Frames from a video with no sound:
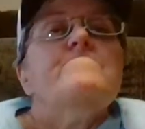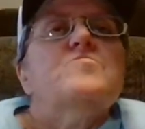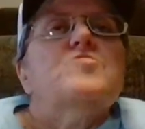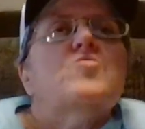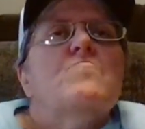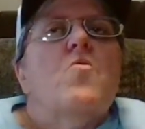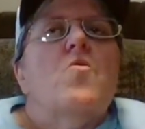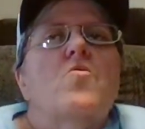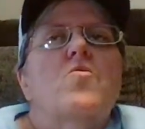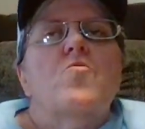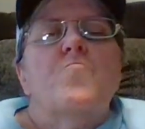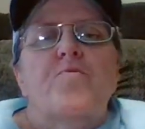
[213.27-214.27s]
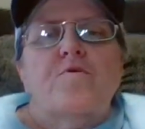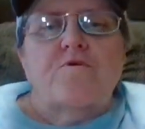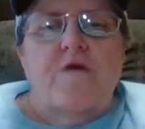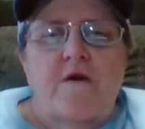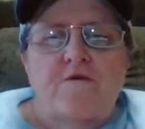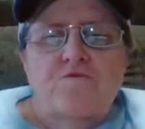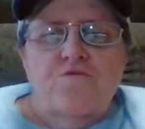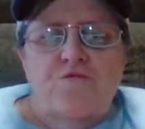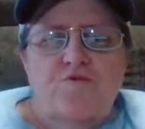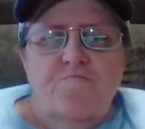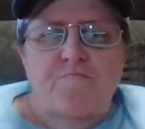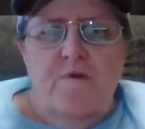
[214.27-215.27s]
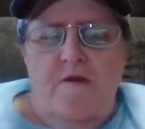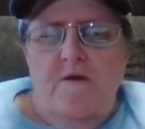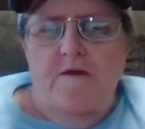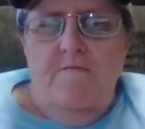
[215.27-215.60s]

Tomorrow pretends to be,